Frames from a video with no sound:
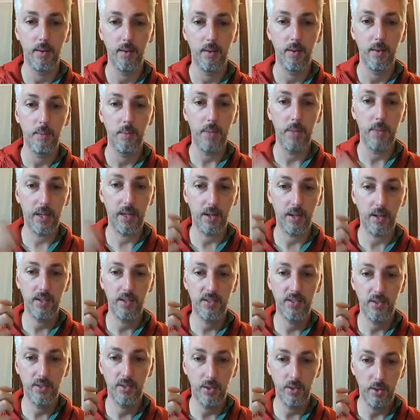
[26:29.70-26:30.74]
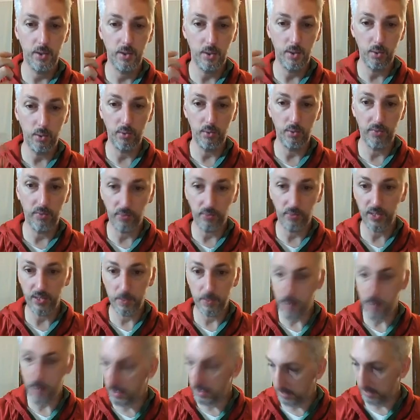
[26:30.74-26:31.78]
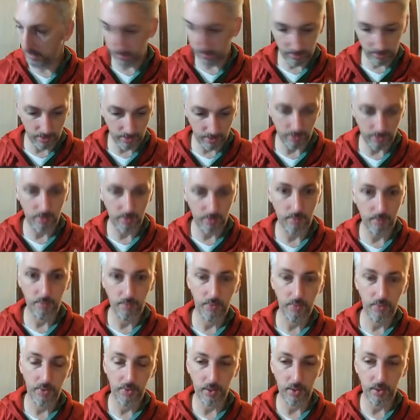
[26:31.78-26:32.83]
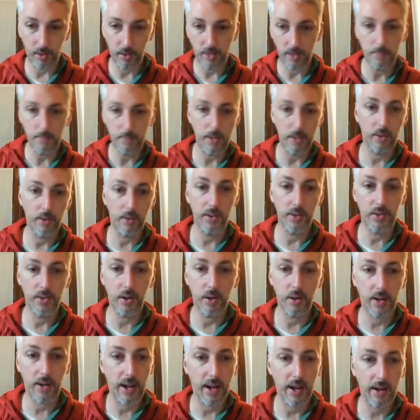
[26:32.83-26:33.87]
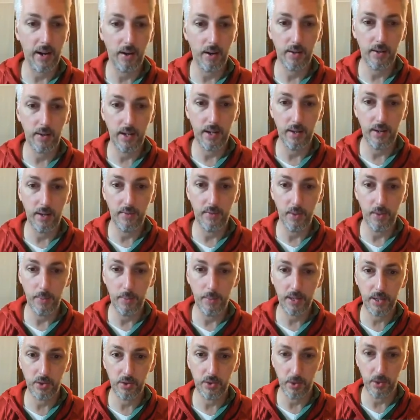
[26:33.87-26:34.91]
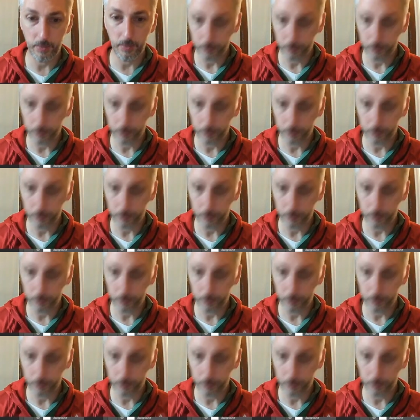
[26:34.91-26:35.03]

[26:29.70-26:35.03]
because you've respected the light, middle, and dark hierarchy of the picture.